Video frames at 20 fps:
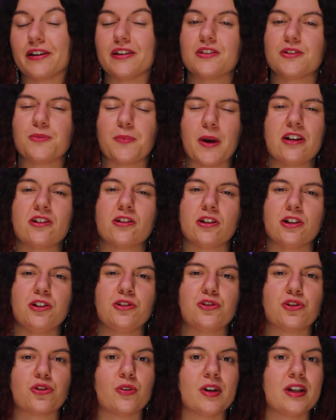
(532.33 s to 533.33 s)
especially
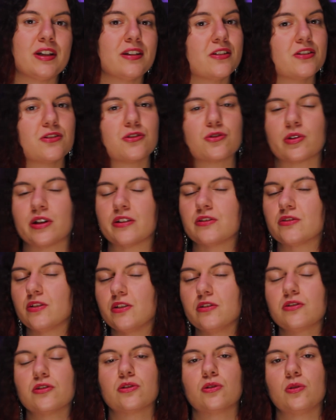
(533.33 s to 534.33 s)
during this
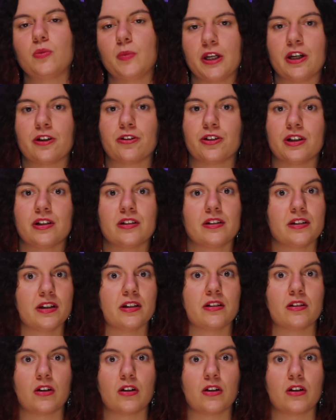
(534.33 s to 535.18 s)
transitional period in